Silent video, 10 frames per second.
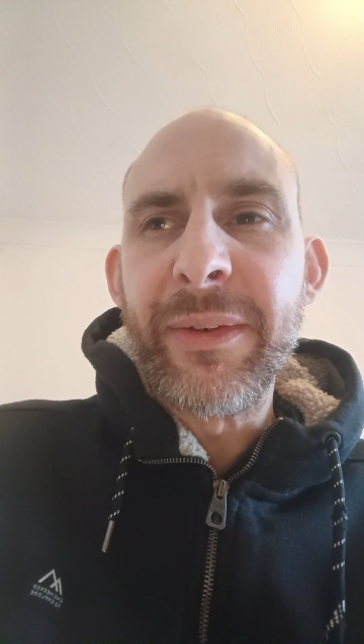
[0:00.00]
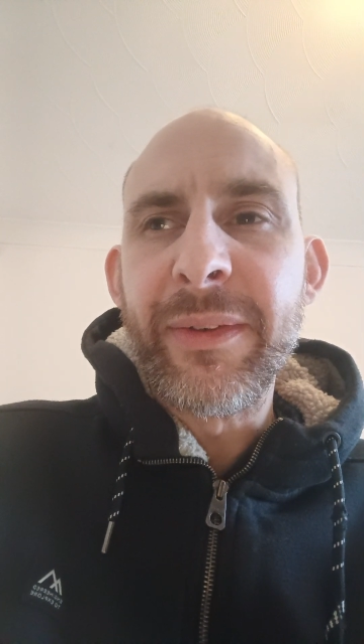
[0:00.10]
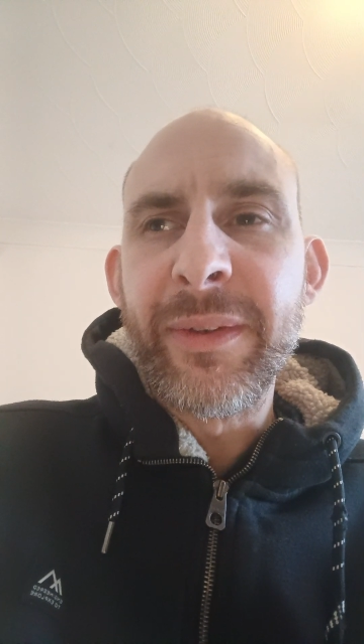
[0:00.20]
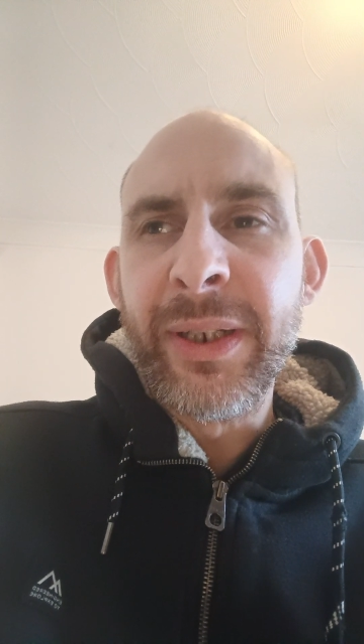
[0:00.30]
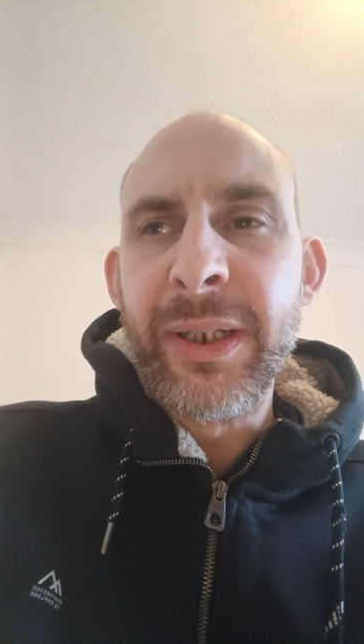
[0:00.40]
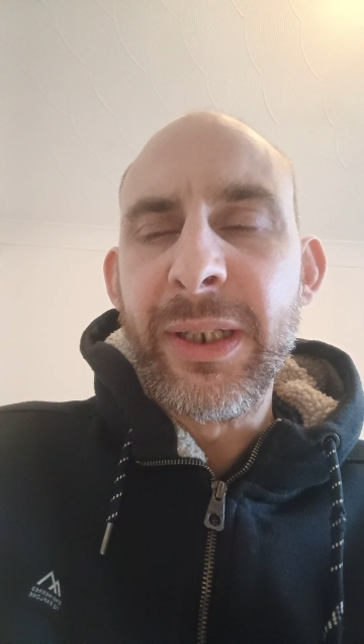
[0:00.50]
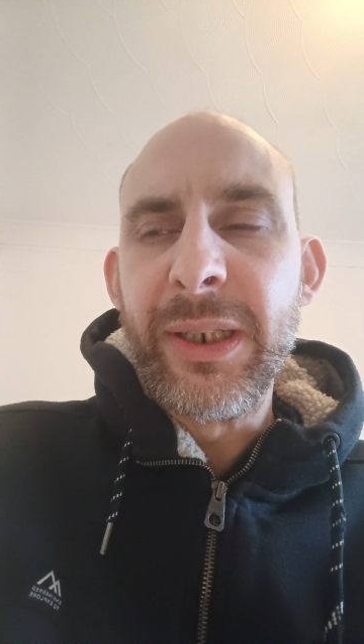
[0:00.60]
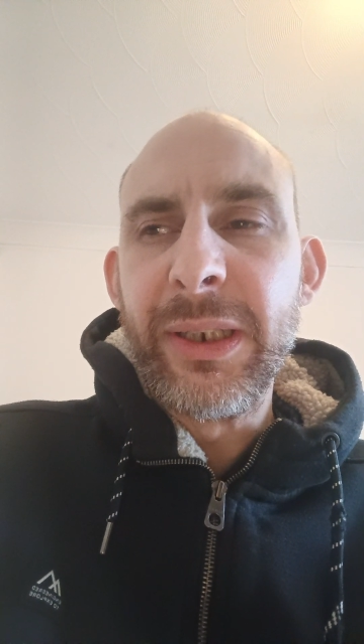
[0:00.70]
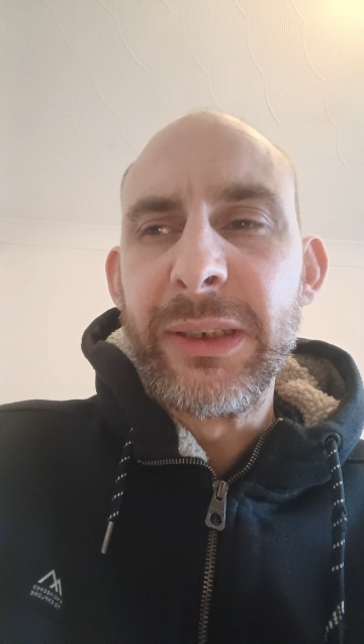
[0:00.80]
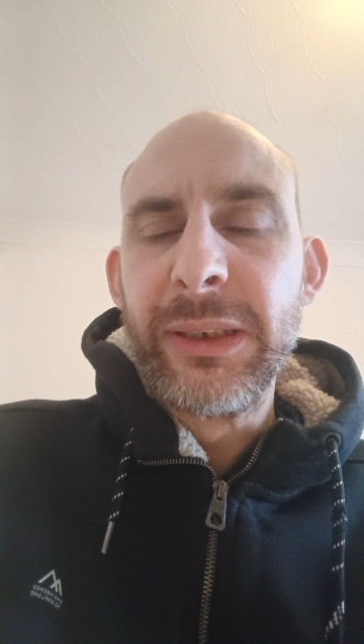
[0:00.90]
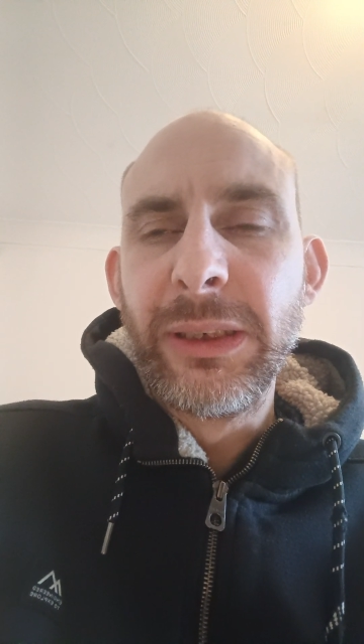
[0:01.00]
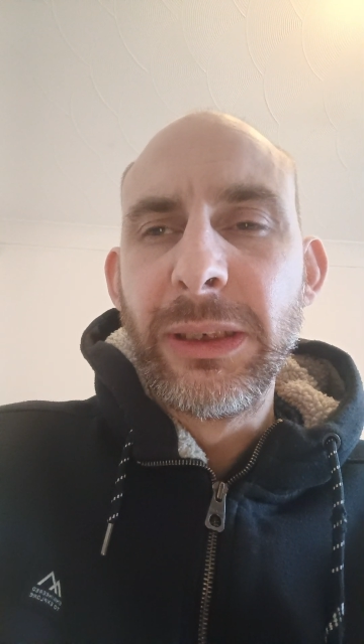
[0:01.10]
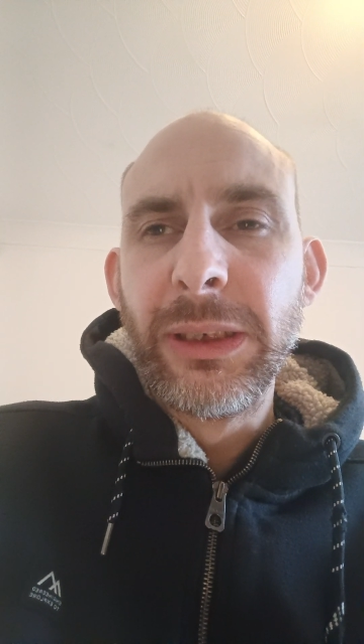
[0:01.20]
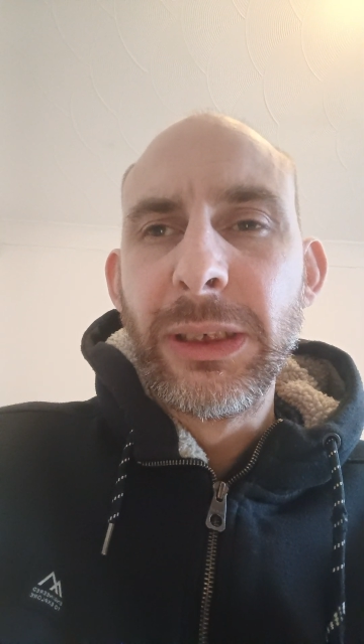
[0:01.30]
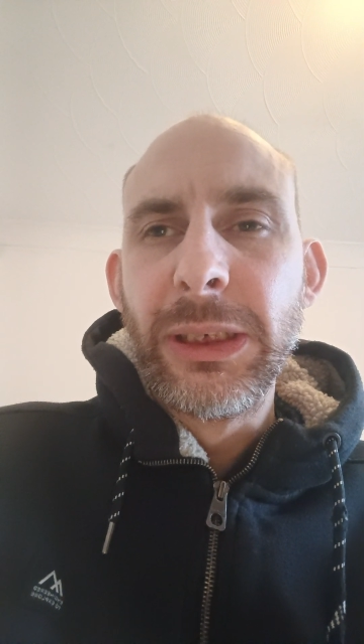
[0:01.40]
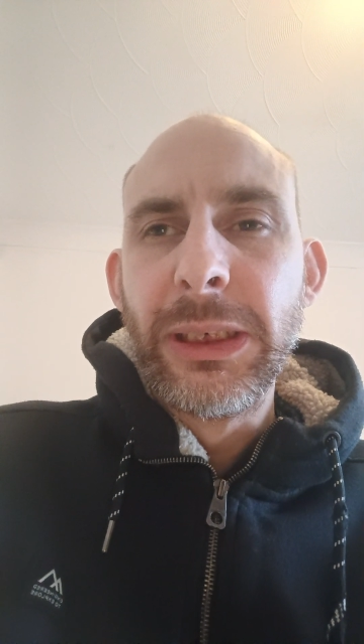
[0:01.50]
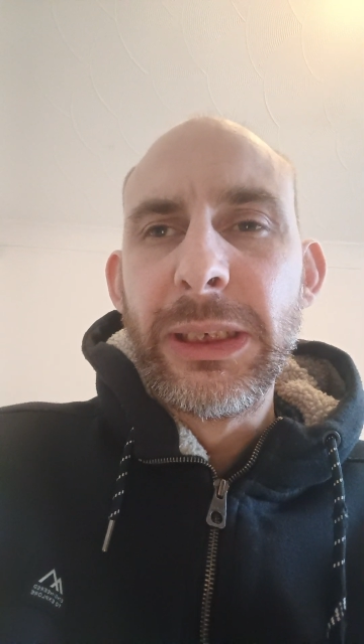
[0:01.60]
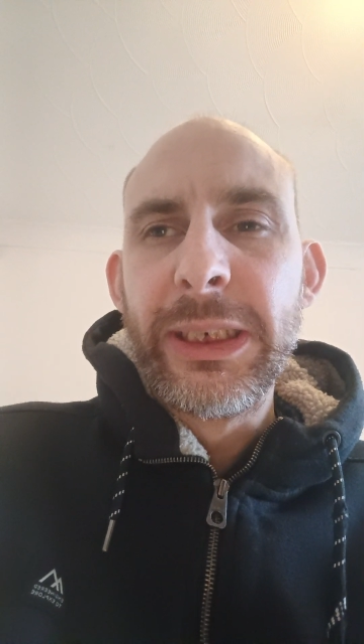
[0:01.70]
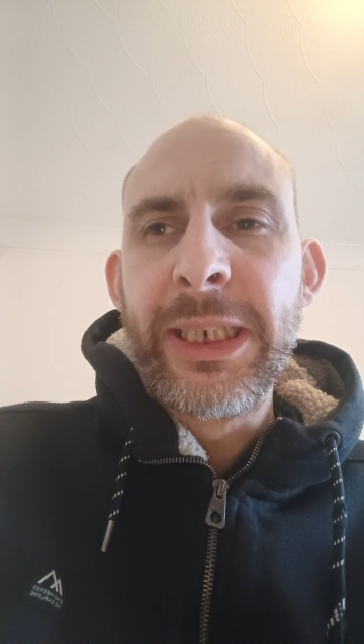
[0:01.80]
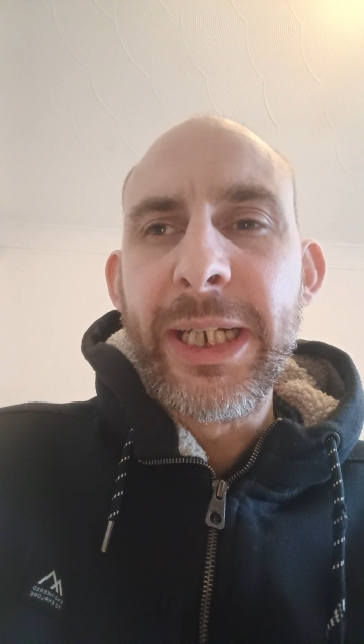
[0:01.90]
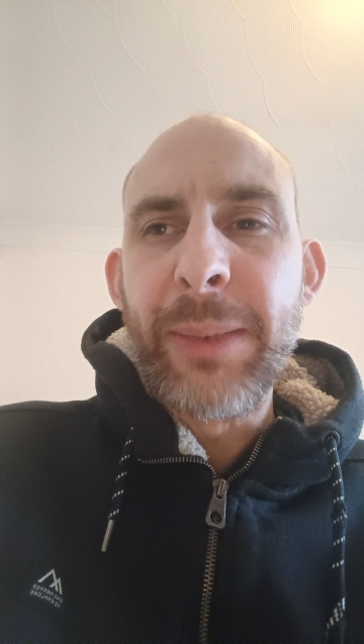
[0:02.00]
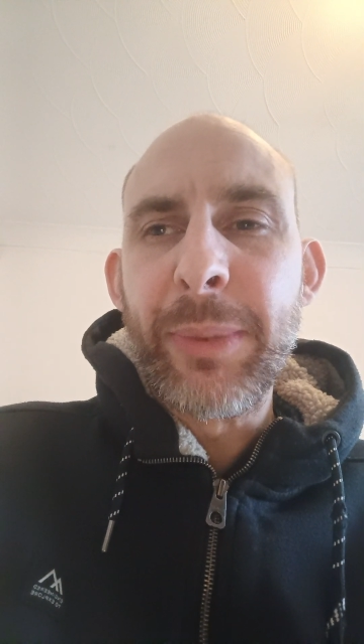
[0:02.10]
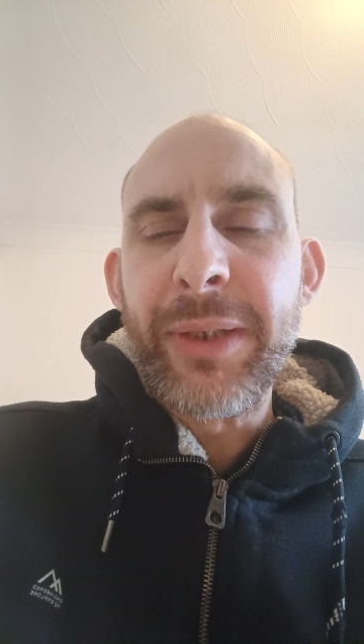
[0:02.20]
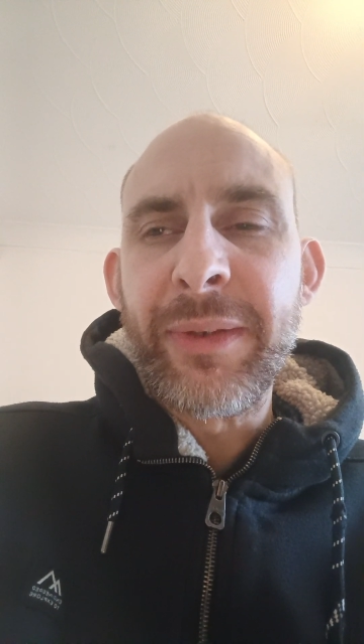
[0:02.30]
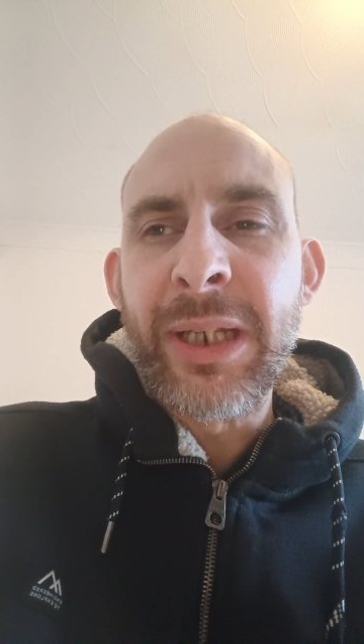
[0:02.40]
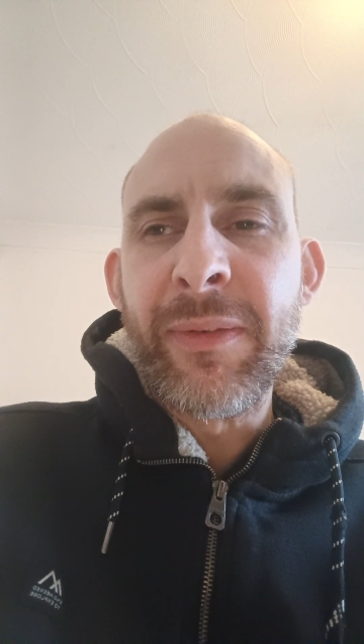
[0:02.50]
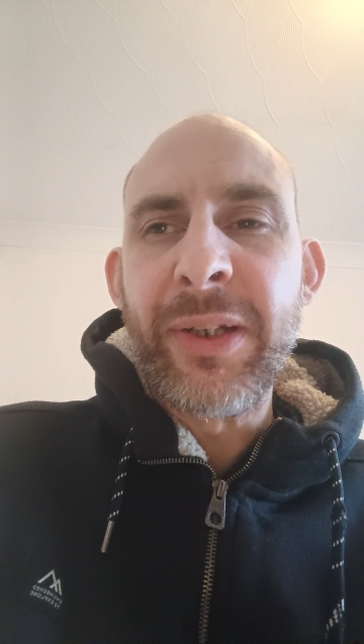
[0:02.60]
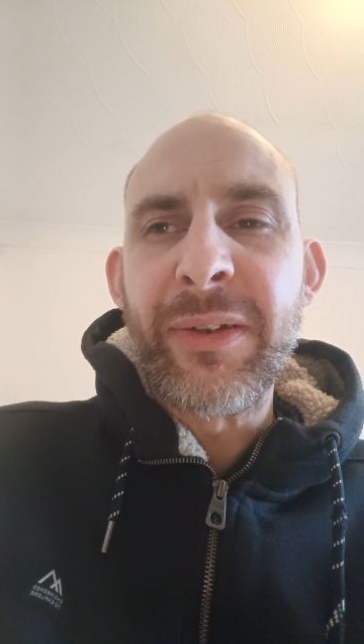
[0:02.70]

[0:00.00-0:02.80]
get them back together.